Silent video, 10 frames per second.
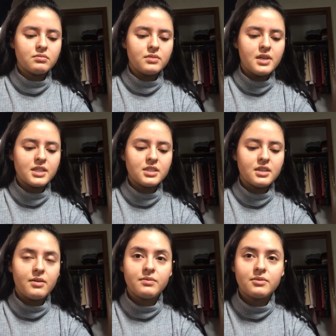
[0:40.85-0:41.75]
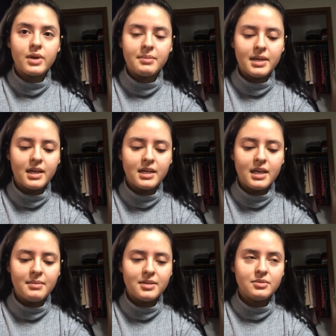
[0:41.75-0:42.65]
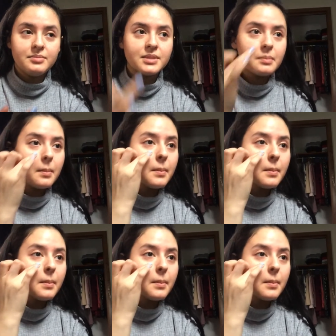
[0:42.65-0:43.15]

well, actually quite a bit kind of came out. Whoops.